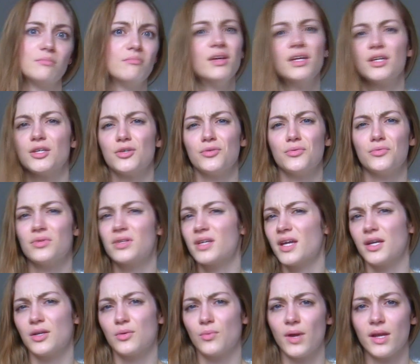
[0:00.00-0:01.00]
make you
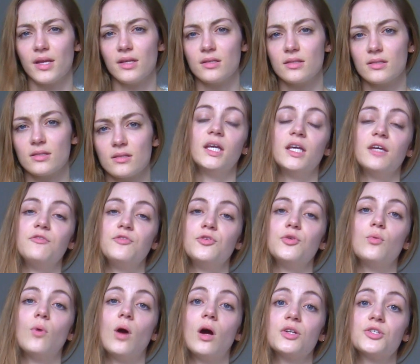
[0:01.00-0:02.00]
gain weight. If
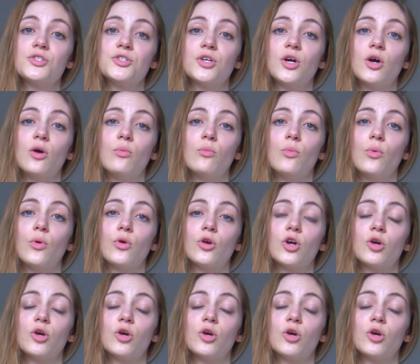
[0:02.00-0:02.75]
you want to know more